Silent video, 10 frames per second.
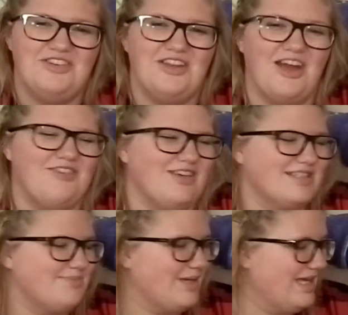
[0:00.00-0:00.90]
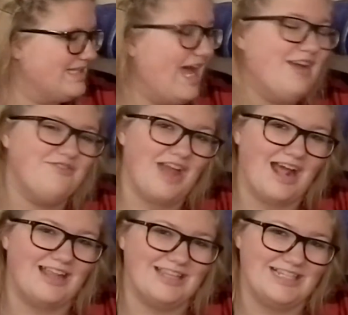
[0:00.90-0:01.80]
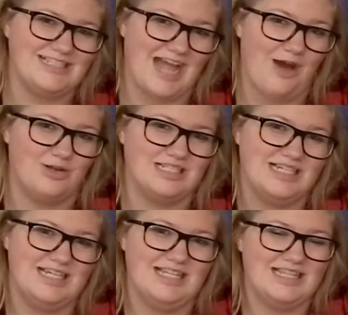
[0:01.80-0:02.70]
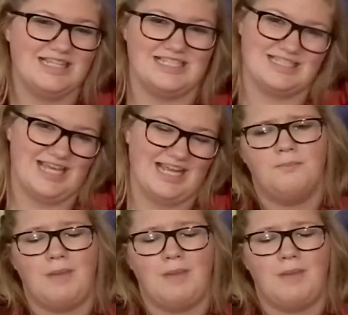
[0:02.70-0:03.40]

nervous because I have not cleaned out this thing.